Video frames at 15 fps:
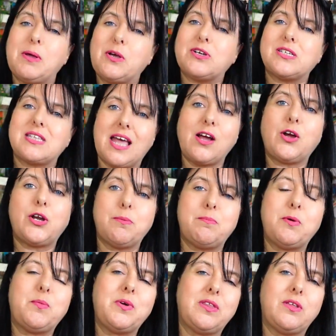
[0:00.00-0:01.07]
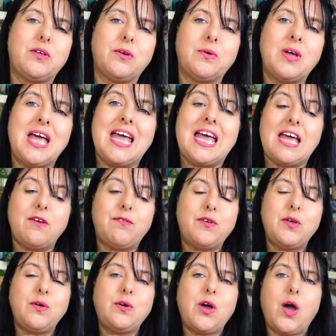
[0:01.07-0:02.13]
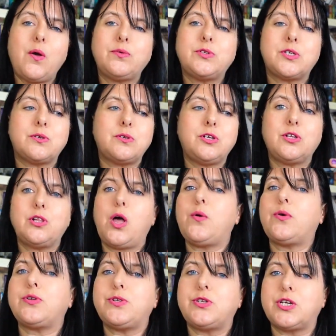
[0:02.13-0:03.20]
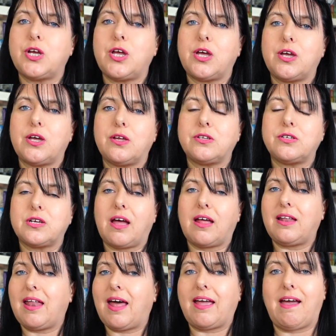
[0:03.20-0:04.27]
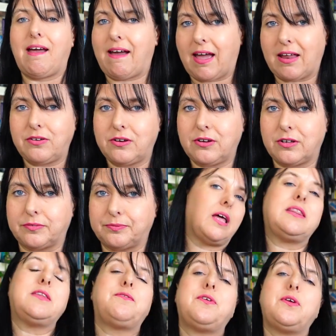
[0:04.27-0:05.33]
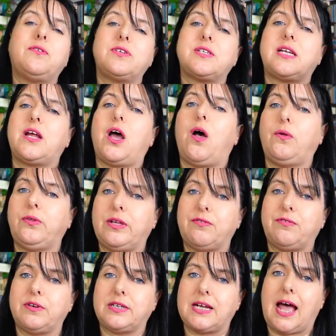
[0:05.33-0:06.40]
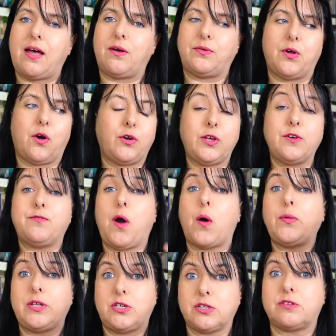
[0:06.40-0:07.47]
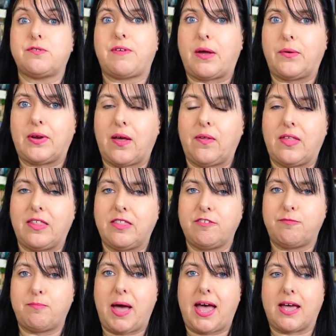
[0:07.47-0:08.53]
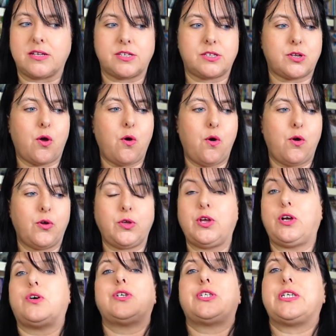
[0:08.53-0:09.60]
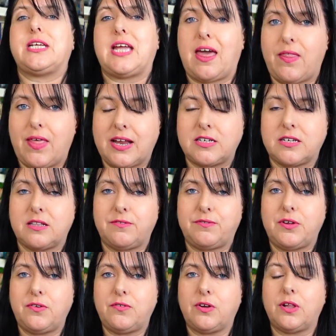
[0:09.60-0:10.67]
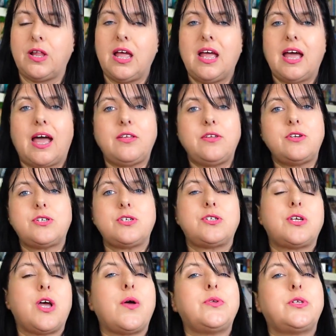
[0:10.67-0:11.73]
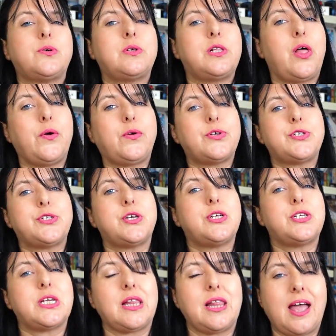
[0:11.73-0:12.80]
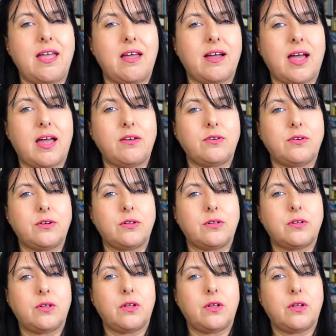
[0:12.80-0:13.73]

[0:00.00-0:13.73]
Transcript: because they're going to be with you. If you go to your local church and light a candle and the funeral's in a whole different town, or you've only just found out that they've passed, or you couldn't get there to the funeral, and you just go to a local church and light a candle,